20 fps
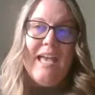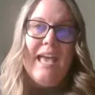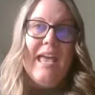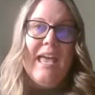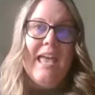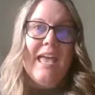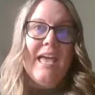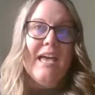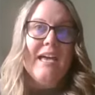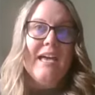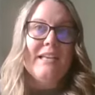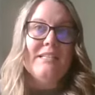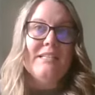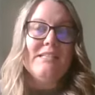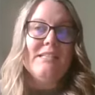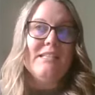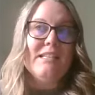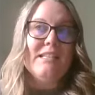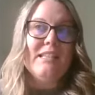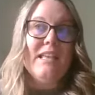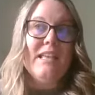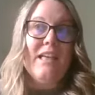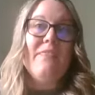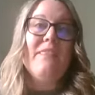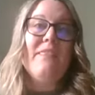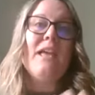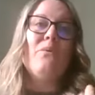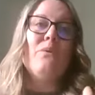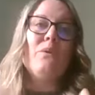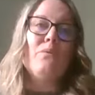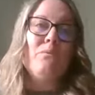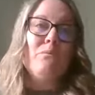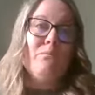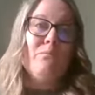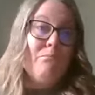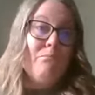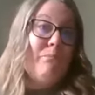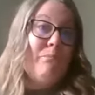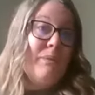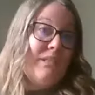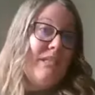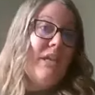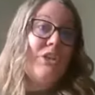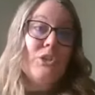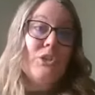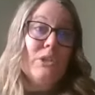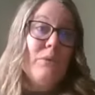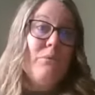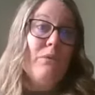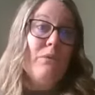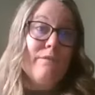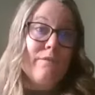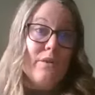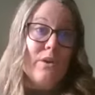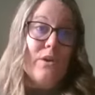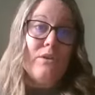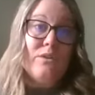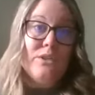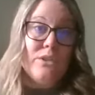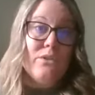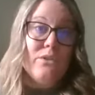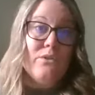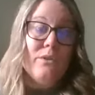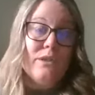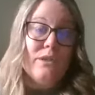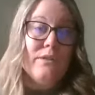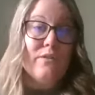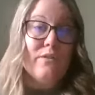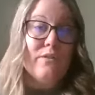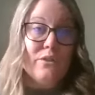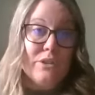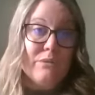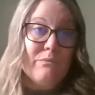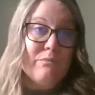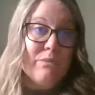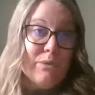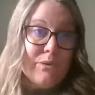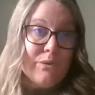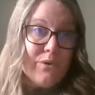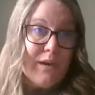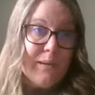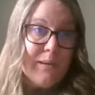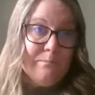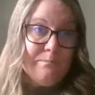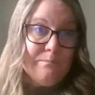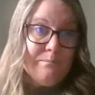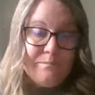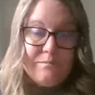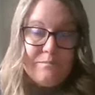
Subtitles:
And then they would potentially refer to a diversion program,